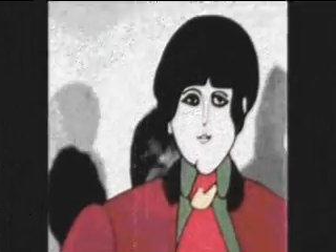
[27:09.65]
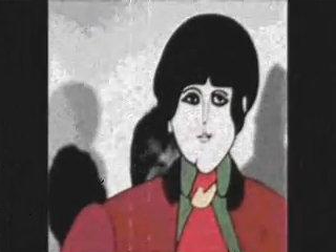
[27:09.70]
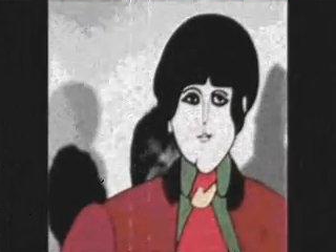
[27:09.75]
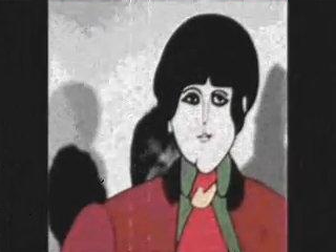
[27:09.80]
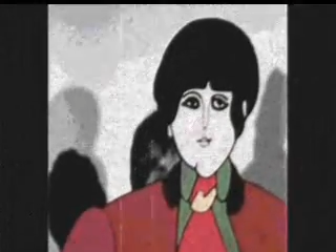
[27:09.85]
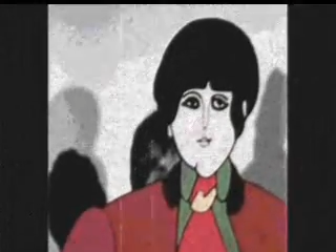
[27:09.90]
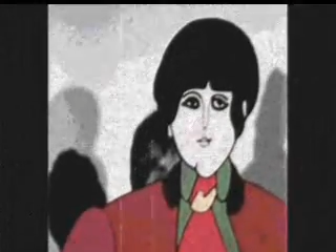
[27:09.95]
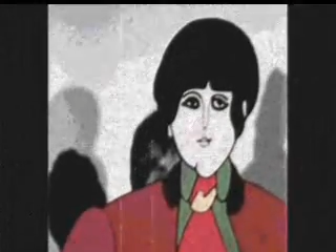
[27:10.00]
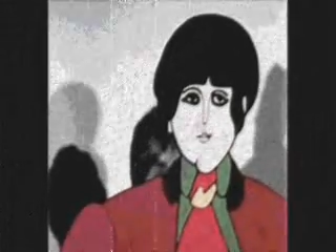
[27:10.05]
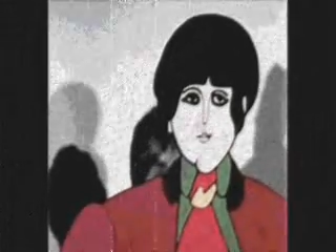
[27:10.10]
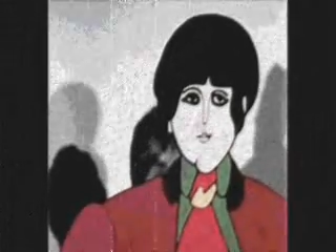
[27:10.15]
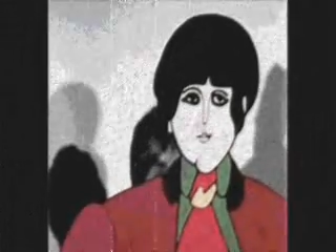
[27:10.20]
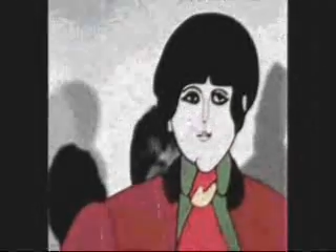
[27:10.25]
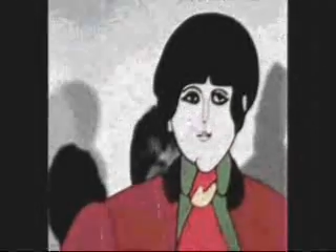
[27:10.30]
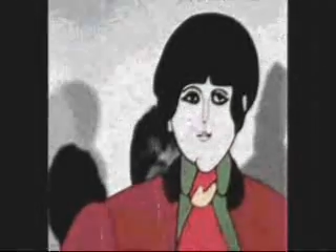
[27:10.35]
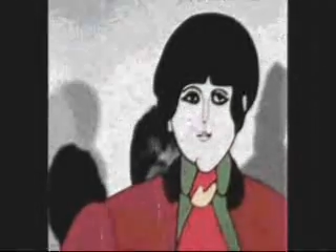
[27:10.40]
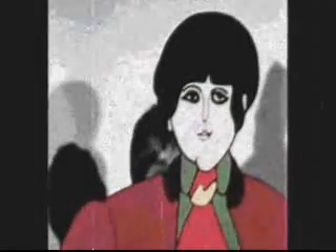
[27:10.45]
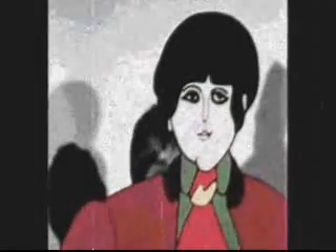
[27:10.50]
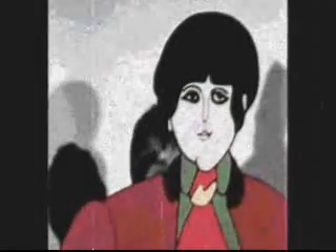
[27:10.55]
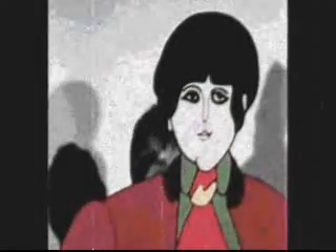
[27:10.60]
Oh.
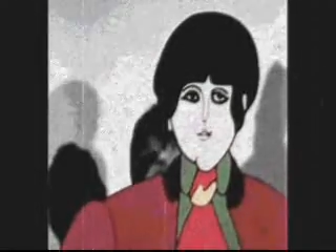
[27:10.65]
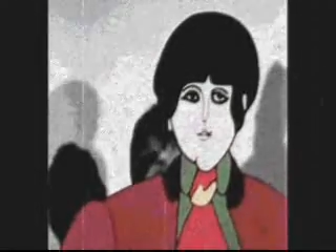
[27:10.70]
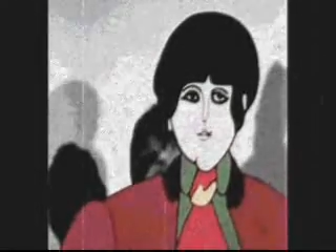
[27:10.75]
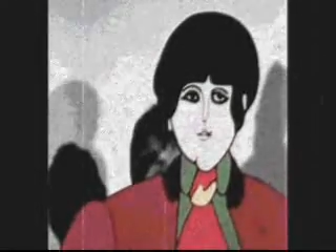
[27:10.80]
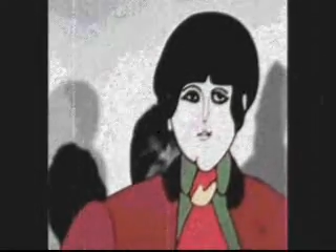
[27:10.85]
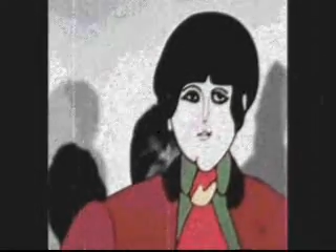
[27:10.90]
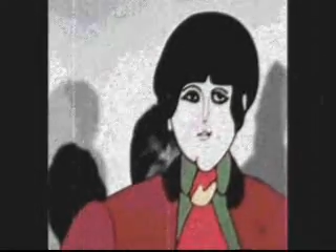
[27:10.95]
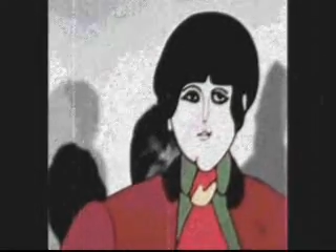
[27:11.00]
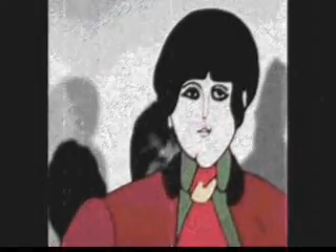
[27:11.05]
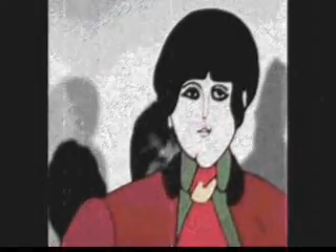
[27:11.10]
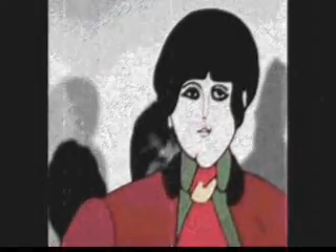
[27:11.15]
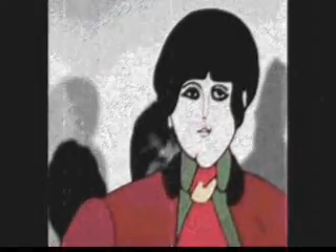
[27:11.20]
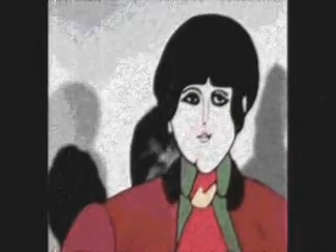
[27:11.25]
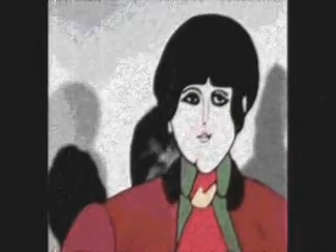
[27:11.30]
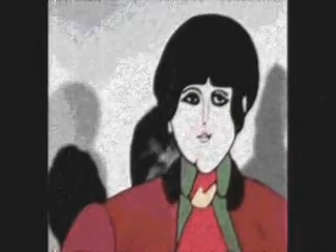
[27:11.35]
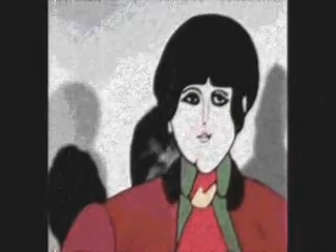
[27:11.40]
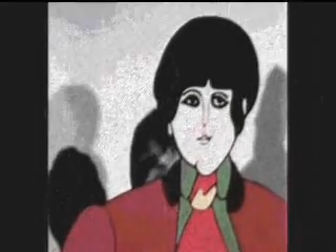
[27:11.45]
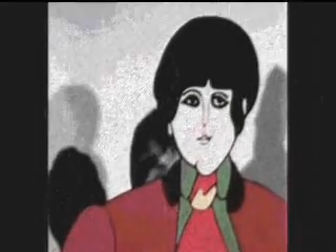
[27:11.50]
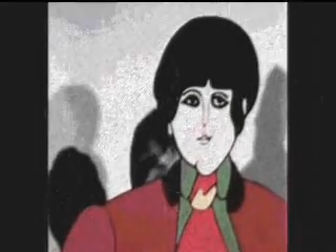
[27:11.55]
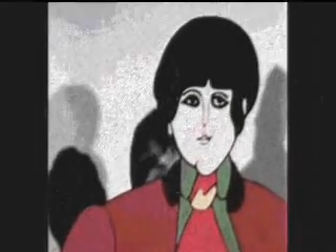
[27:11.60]
Hello?
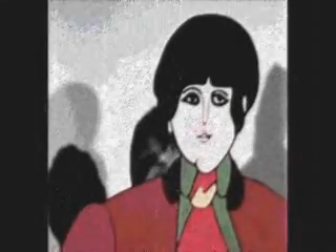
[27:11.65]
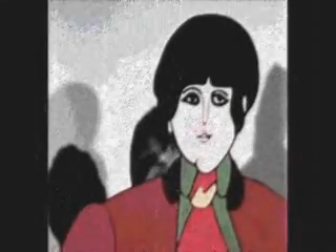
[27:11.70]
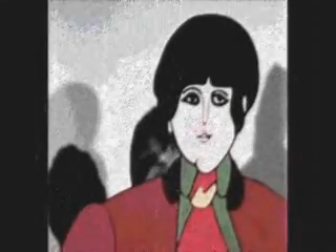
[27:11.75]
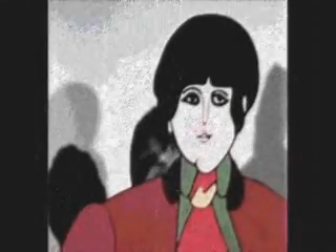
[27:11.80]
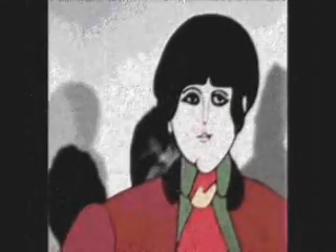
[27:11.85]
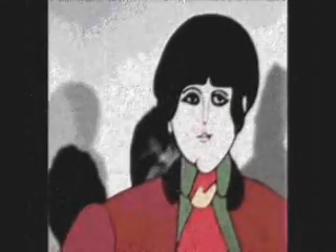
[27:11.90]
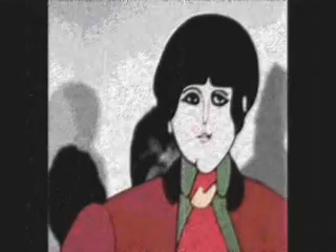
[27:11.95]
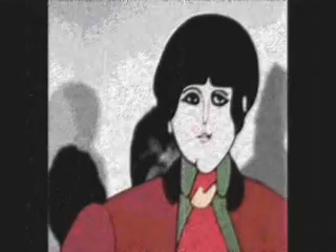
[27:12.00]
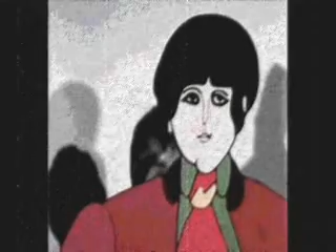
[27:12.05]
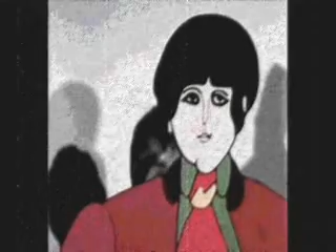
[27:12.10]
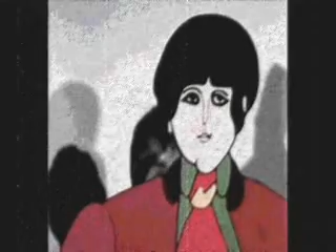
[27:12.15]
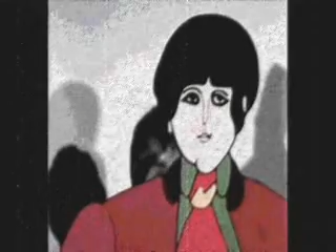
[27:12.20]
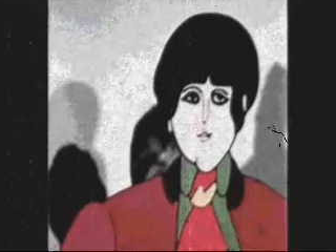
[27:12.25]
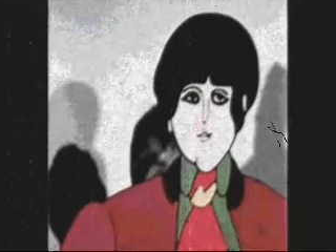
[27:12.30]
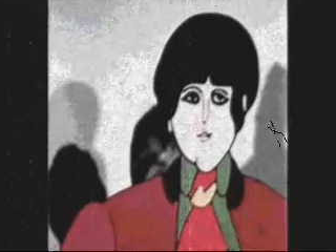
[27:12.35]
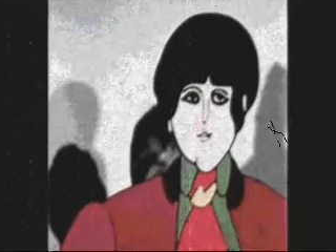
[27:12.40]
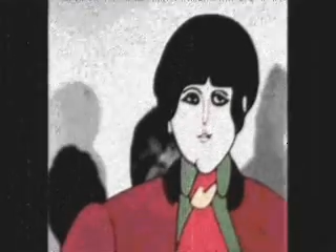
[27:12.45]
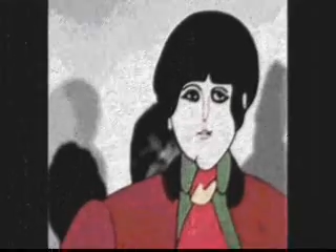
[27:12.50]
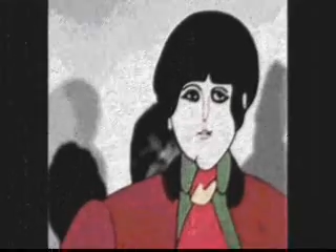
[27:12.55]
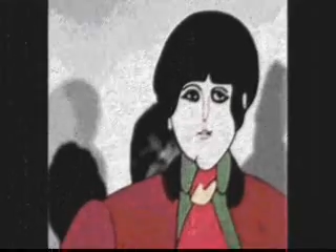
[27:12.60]
Where do we better
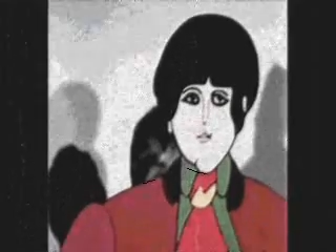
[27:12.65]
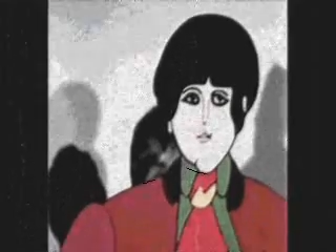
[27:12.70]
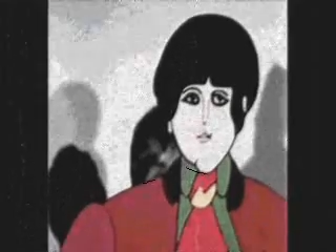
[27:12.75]
go?